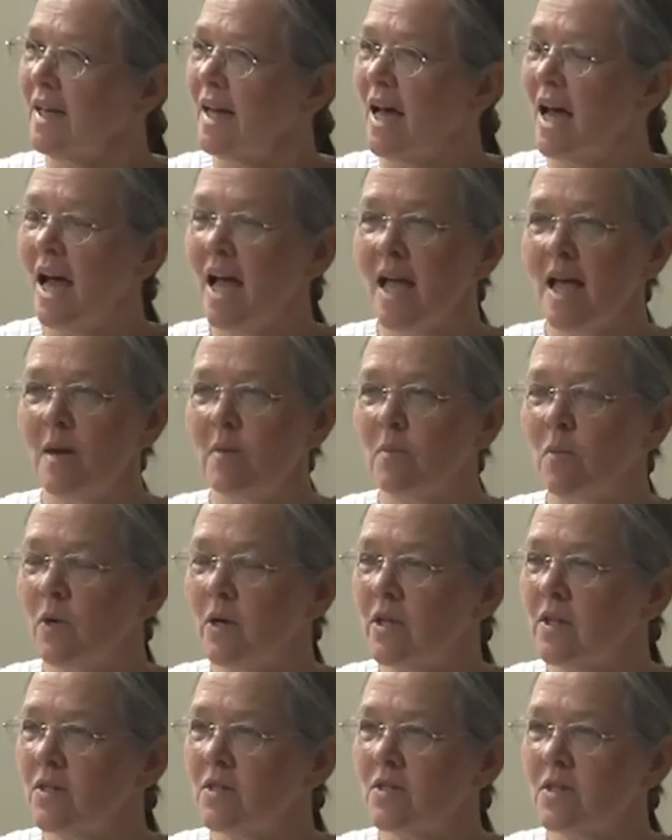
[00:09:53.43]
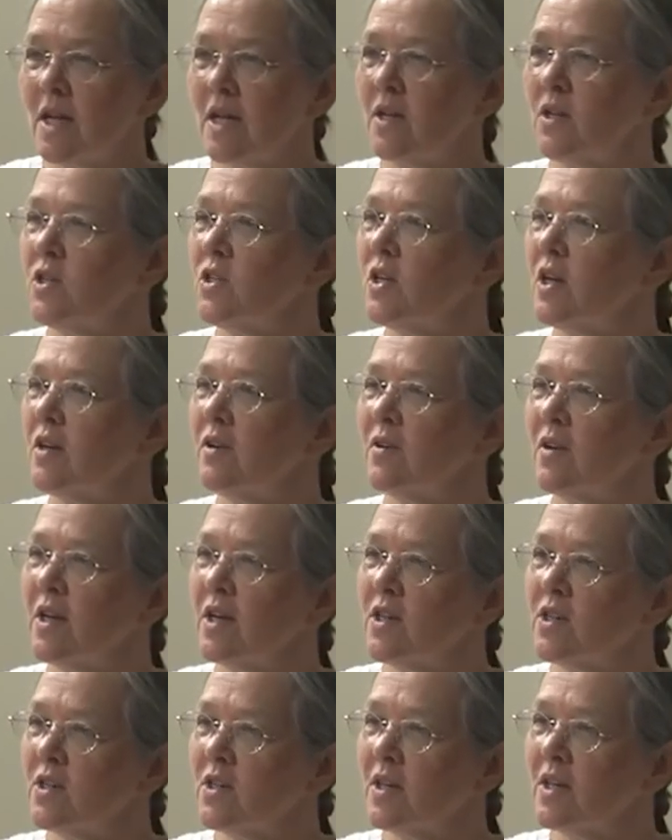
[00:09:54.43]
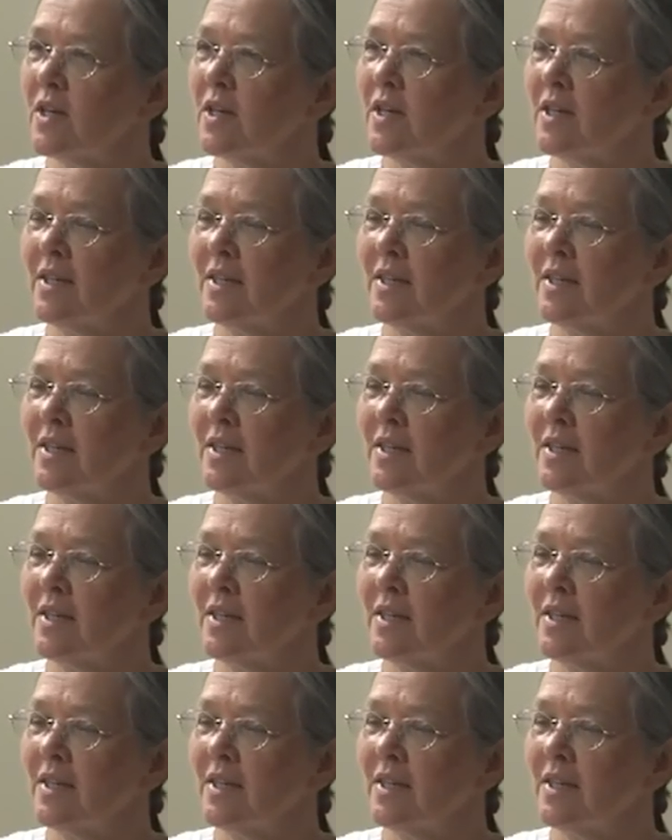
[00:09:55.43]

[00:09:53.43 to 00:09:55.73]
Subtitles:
I am one of the second generation.